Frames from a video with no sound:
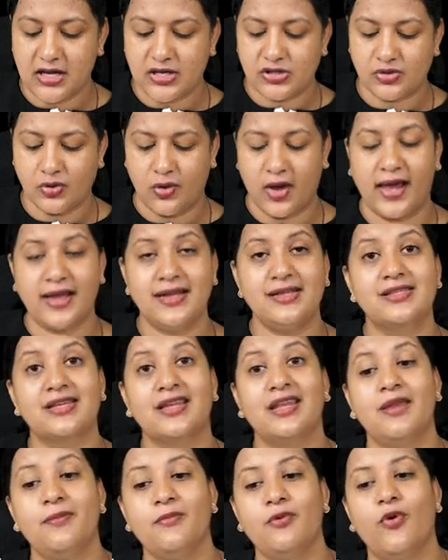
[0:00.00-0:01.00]
So ice
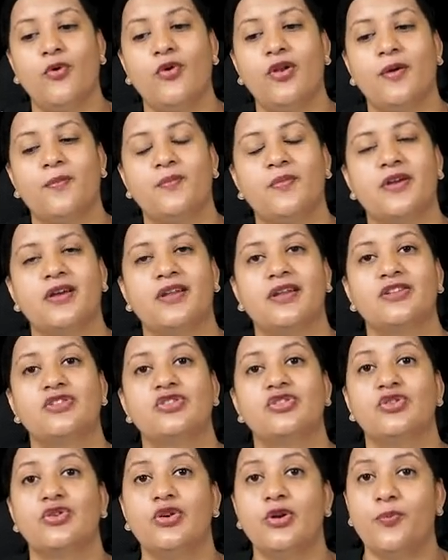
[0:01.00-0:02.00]
cream cone
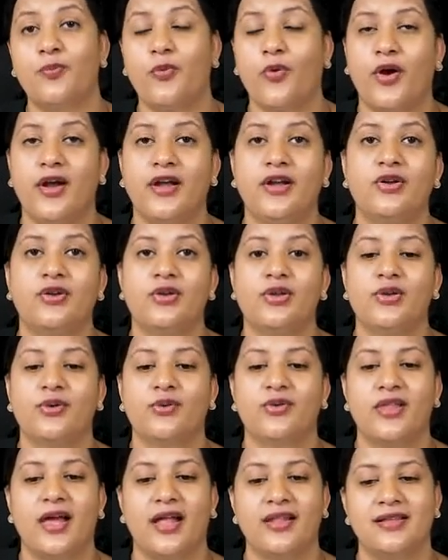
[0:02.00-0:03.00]
appearance should point to
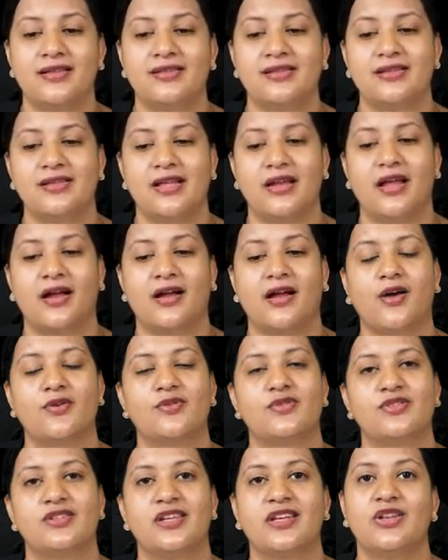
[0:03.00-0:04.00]
you that this is an
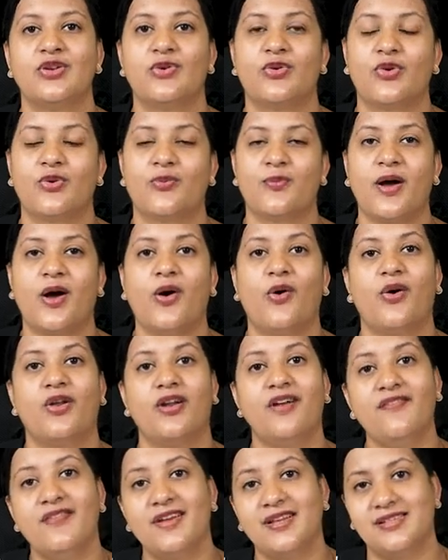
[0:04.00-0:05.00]
acoustic neuroma or
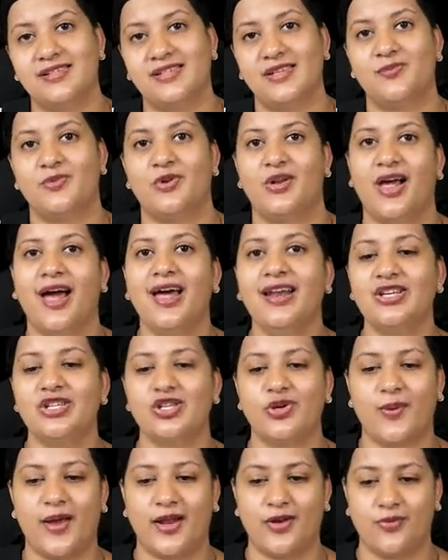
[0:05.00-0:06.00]
a vestibular
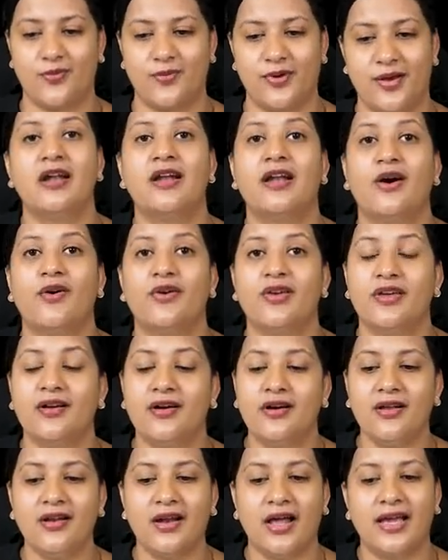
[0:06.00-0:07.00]
schwannoma. Now
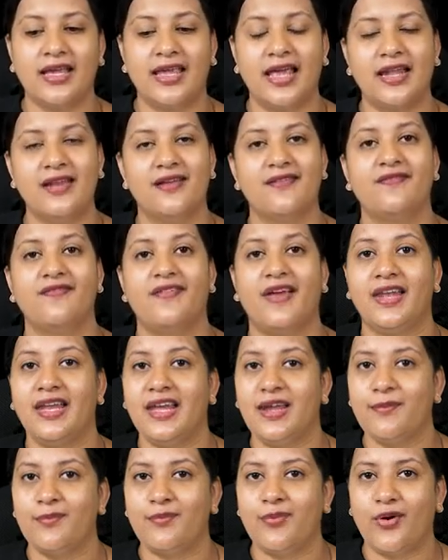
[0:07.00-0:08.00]
here again a
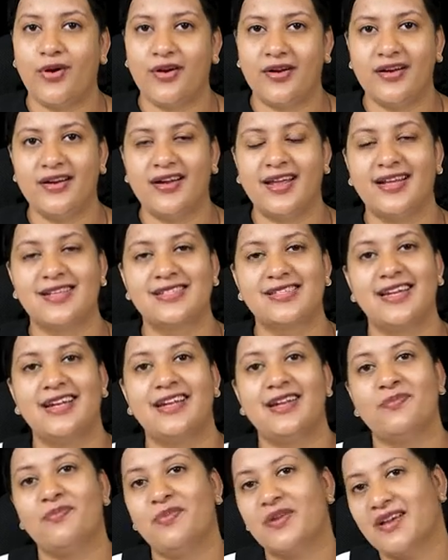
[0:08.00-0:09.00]
very important X-ray,
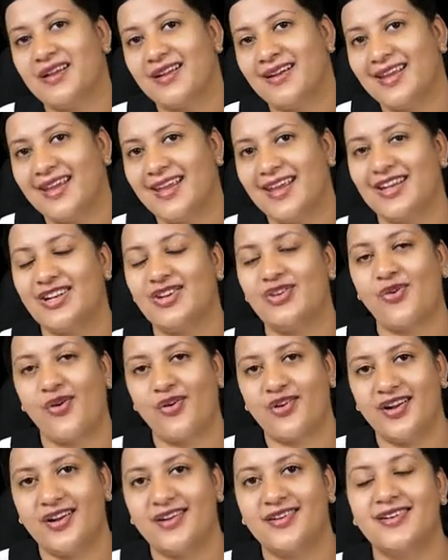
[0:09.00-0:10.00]
typically in
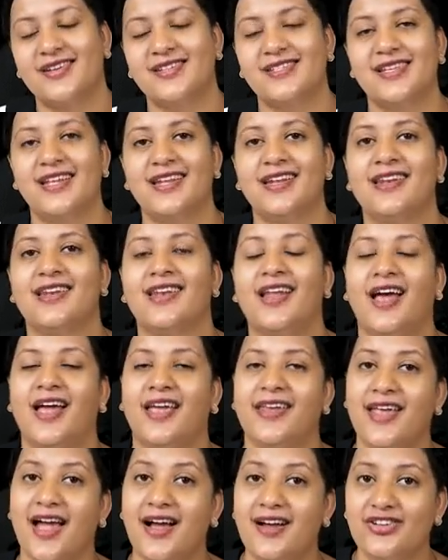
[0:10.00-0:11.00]
toddlers, in
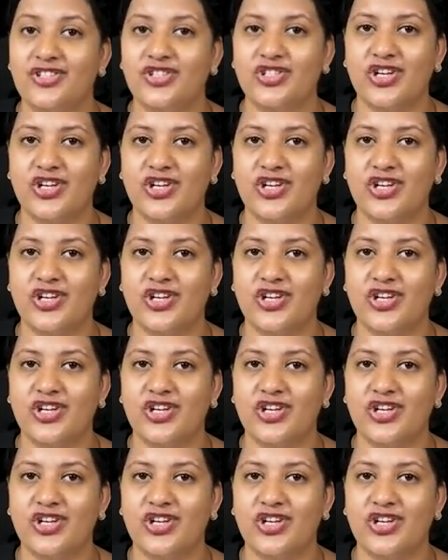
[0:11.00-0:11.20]
young